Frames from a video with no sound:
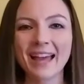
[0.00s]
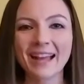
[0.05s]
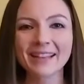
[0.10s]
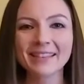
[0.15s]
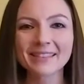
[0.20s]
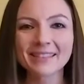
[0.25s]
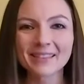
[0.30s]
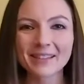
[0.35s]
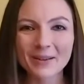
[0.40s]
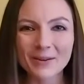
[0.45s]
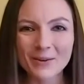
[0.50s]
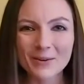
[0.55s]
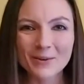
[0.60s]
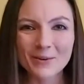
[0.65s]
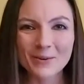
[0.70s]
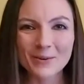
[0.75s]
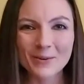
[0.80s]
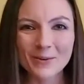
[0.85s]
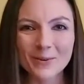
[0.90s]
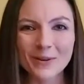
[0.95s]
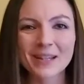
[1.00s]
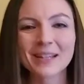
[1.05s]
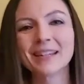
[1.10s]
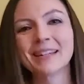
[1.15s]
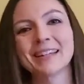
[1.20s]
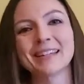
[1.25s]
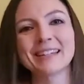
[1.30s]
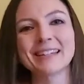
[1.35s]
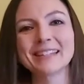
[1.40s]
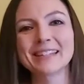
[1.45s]
Hello,
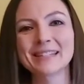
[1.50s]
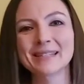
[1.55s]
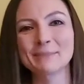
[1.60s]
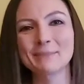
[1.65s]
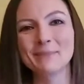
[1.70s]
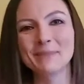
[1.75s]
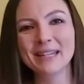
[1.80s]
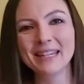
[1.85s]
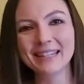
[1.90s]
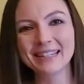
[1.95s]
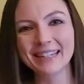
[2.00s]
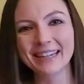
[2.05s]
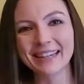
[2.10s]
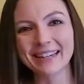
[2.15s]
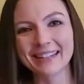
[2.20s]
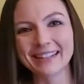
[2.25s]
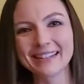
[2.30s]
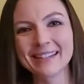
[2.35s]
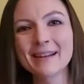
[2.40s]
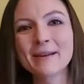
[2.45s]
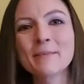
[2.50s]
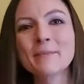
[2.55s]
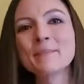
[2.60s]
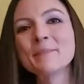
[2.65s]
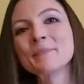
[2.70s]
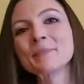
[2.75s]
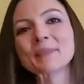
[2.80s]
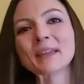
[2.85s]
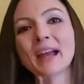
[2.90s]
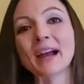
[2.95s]
it's me again.
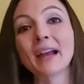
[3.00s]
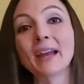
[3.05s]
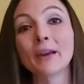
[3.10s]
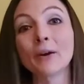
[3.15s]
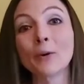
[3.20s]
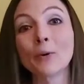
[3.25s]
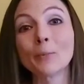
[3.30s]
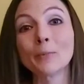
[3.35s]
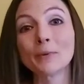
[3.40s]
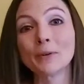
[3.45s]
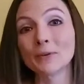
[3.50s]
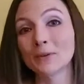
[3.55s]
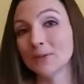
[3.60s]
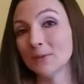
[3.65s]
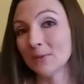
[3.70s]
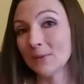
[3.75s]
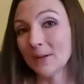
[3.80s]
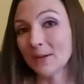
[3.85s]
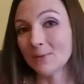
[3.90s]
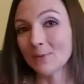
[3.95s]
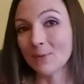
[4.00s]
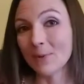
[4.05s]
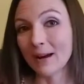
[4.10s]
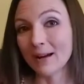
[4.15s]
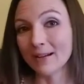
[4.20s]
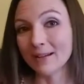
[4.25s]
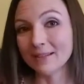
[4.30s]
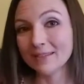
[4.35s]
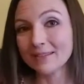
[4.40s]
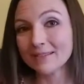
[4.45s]
I hope you're doing
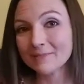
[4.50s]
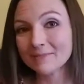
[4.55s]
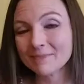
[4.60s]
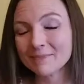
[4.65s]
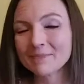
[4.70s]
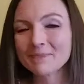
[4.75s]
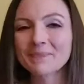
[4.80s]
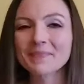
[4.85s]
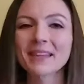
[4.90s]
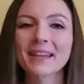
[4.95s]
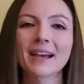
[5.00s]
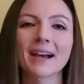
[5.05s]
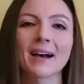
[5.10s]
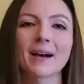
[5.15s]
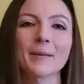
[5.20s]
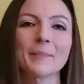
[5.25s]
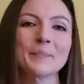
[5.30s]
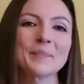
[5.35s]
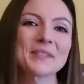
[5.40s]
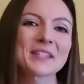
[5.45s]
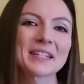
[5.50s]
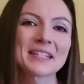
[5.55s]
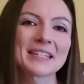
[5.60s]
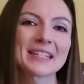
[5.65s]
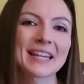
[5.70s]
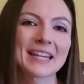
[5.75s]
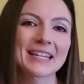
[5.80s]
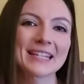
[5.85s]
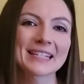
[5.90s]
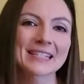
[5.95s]
well.
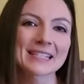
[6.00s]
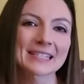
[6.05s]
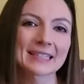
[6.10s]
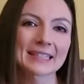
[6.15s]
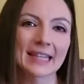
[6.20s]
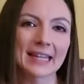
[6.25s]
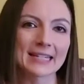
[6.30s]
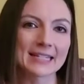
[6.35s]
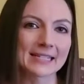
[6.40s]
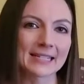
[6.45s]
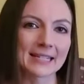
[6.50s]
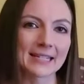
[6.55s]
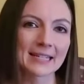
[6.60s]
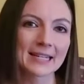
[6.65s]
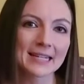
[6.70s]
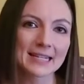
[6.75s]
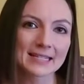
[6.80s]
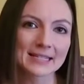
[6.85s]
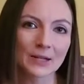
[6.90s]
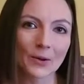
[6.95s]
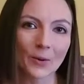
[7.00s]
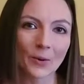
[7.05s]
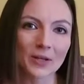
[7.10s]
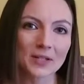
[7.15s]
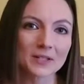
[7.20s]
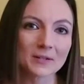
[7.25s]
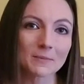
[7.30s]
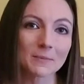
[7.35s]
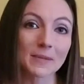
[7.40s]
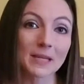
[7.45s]
Today's lesson is going
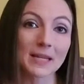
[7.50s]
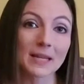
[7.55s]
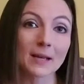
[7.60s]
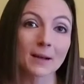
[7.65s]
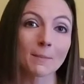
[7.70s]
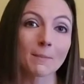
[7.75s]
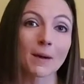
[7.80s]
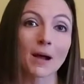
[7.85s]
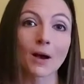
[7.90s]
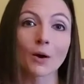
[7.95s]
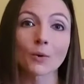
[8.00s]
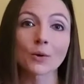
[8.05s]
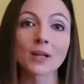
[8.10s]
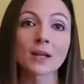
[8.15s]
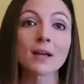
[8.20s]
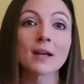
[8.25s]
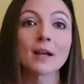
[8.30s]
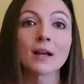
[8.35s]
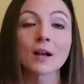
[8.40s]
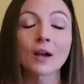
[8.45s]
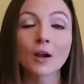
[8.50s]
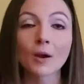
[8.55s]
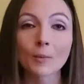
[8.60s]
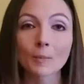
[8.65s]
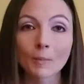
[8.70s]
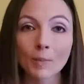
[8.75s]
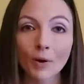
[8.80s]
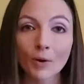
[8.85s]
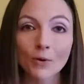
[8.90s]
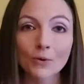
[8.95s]
to be about
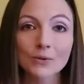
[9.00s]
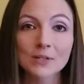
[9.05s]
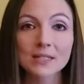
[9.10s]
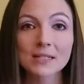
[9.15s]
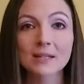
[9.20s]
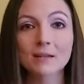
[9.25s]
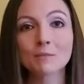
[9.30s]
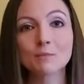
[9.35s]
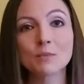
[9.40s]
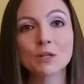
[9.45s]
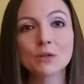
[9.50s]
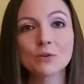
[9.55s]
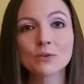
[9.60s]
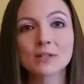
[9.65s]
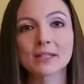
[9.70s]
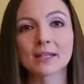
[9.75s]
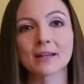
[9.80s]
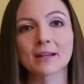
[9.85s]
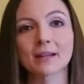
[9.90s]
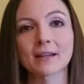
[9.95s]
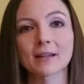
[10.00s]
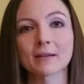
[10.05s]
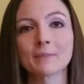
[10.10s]
composing music.